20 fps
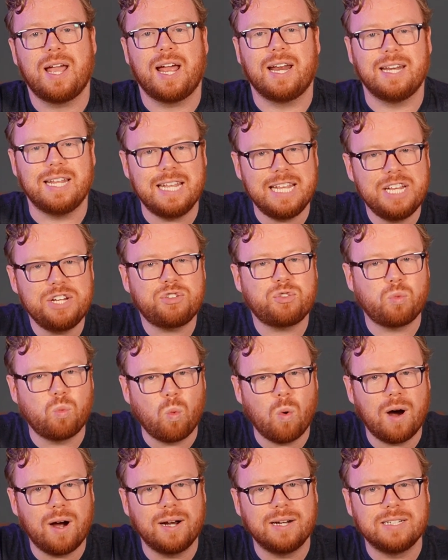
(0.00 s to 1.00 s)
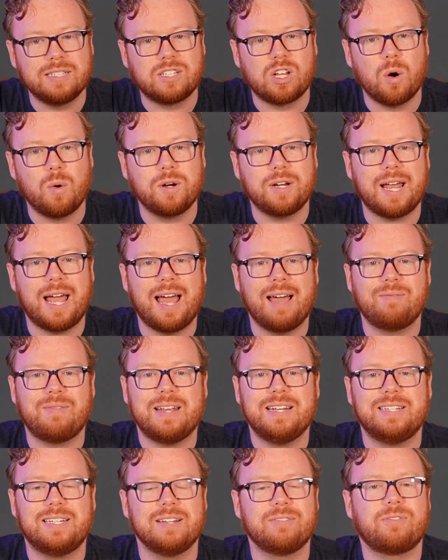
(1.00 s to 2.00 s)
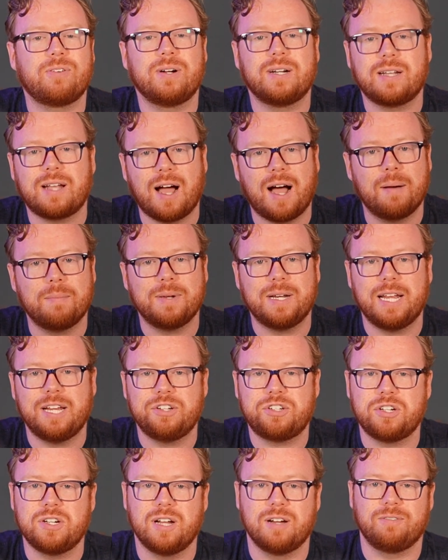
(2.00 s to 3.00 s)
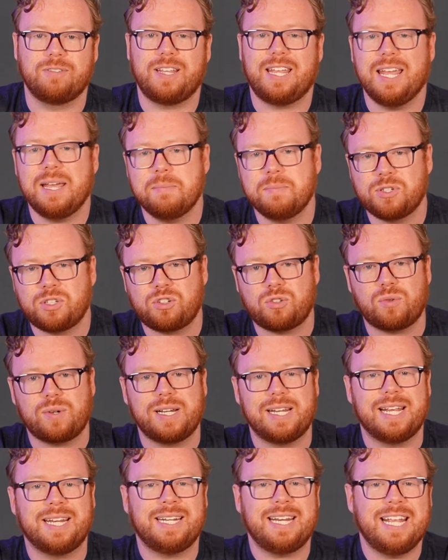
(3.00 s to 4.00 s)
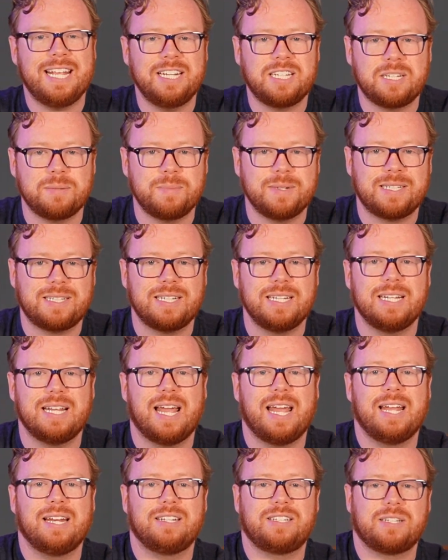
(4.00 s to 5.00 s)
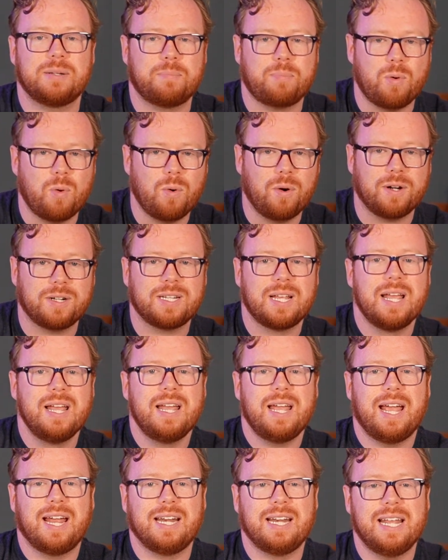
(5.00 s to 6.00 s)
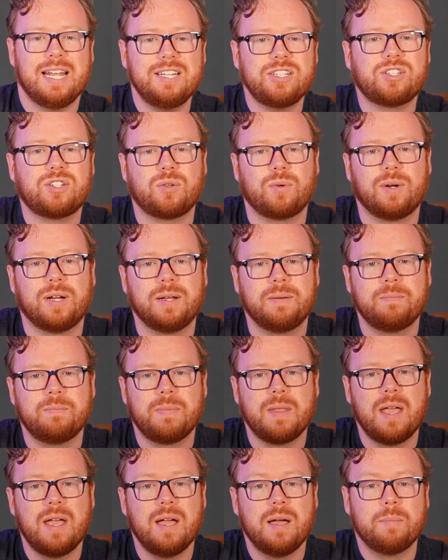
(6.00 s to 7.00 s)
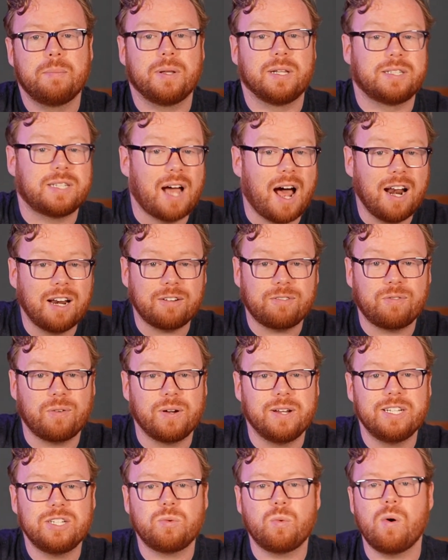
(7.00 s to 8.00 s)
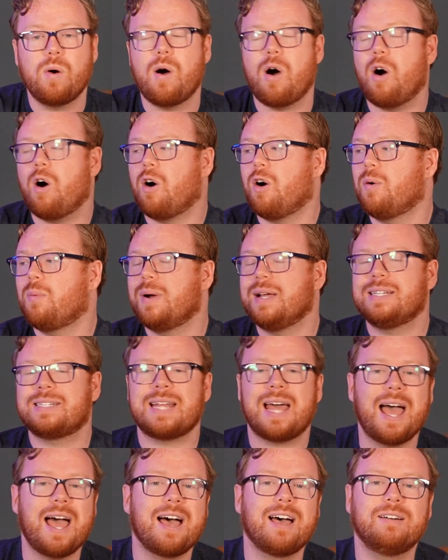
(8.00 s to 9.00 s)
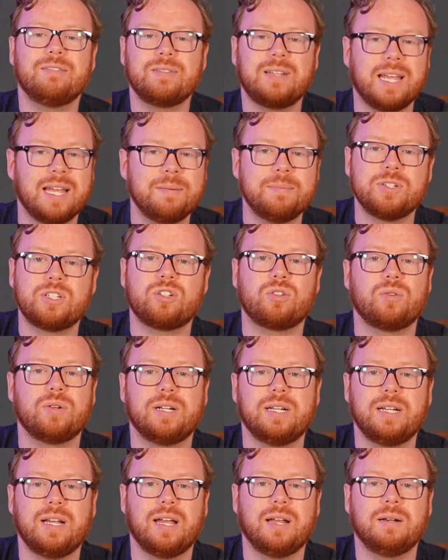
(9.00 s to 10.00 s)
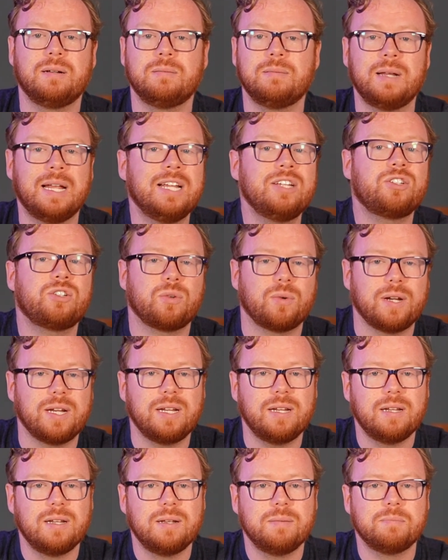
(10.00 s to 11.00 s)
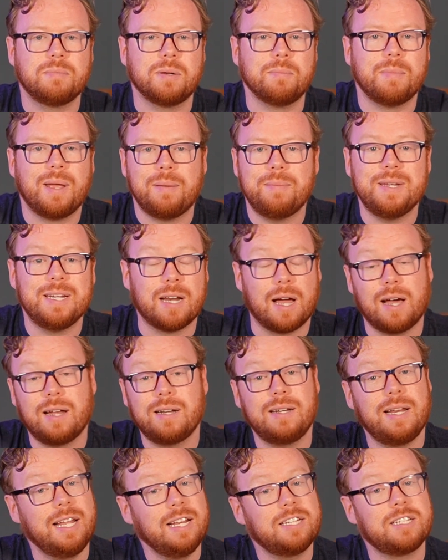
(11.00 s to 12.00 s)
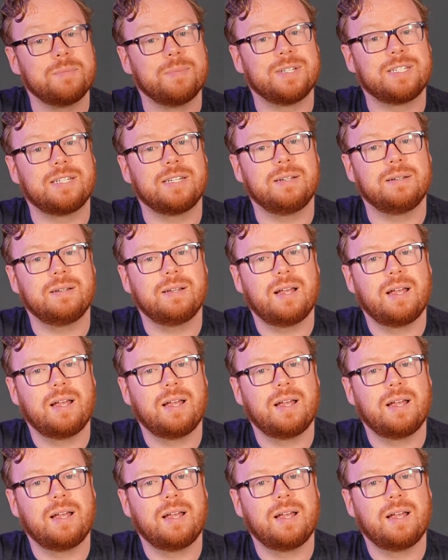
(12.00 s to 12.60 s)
And each one is going to have a different combination of chemistry and intimacy and support and history. Platonic friends will always have chemistry and history, but maybe not intimacy.